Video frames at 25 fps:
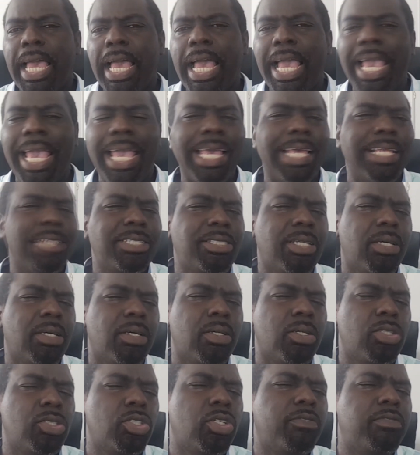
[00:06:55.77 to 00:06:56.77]
and
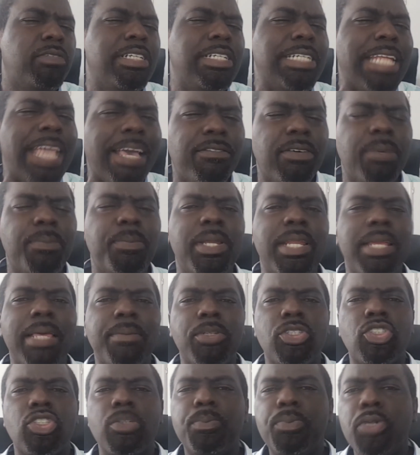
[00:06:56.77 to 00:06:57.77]
you've never been
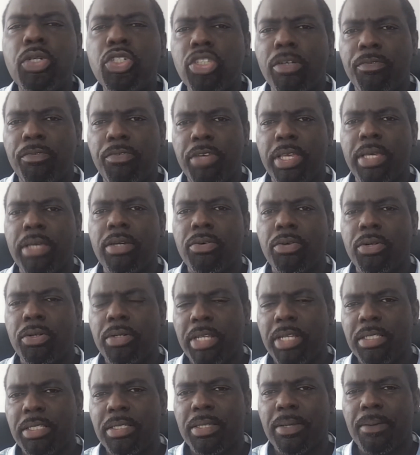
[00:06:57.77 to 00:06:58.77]
able to put your finger on
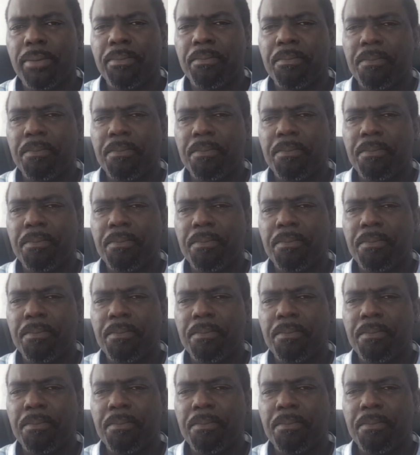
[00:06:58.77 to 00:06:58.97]
it,